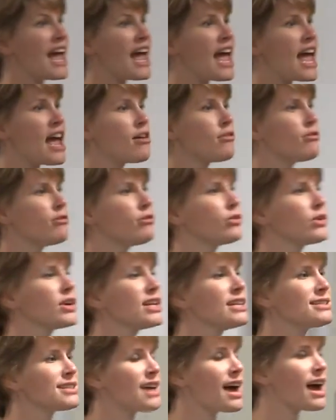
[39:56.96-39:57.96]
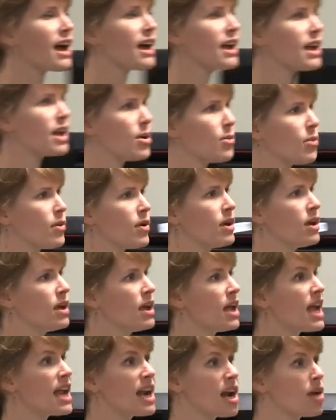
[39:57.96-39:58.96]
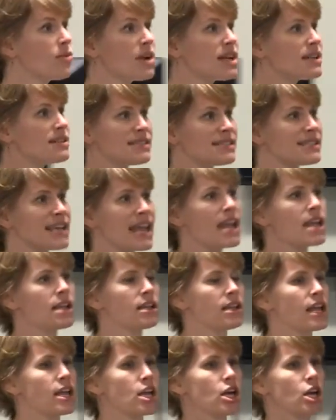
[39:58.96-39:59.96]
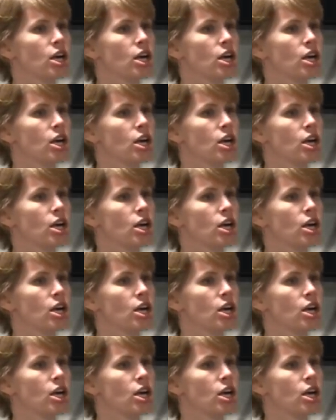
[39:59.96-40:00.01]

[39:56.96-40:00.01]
every time. And I'm not saying that